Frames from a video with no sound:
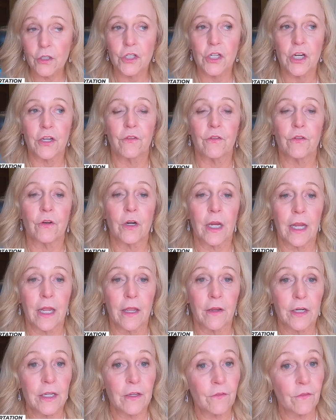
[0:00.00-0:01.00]
Chester
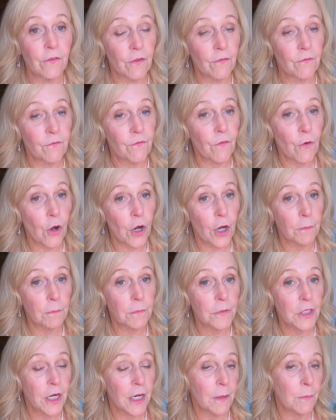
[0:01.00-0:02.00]
County is the
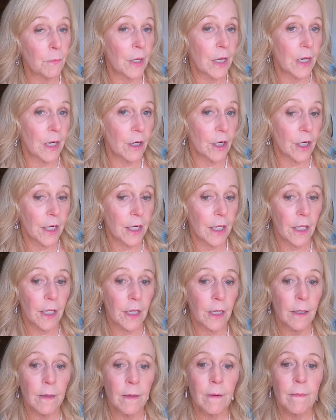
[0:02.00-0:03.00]
farm type
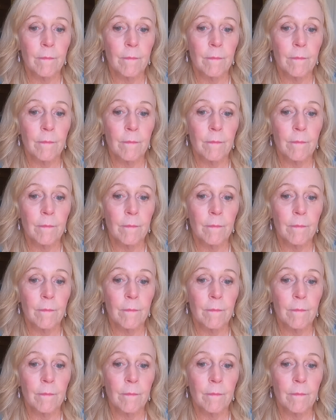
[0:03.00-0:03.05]
area,